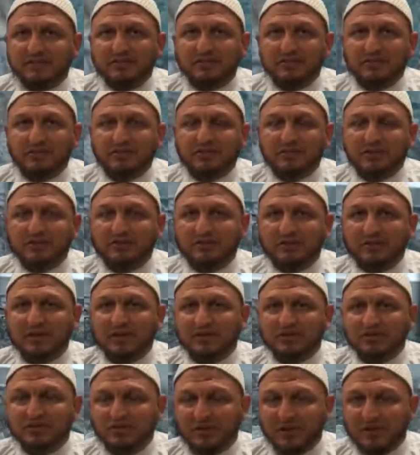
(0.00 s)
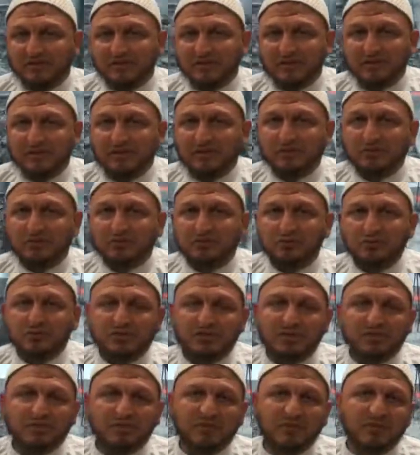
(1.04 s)
You know that we are striving here to do
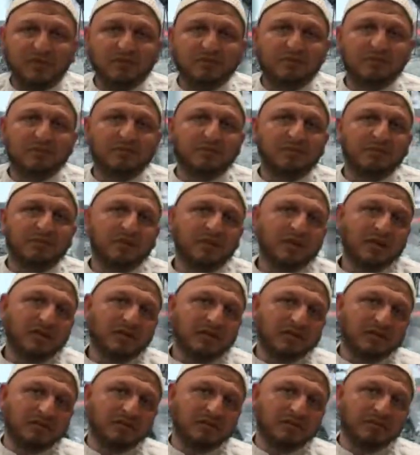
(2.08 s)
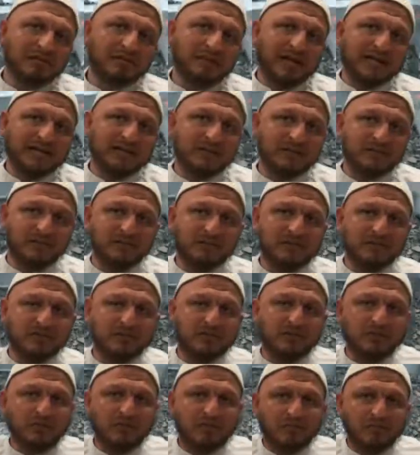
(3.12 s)
something, giving back something
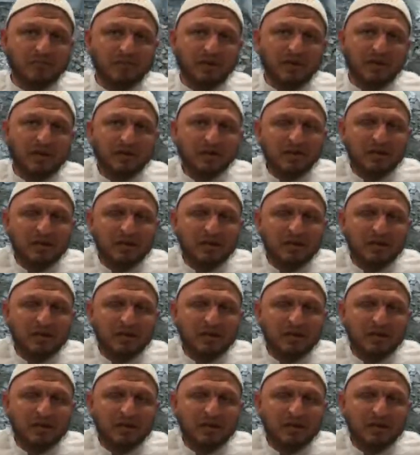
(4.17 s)
to the ummah.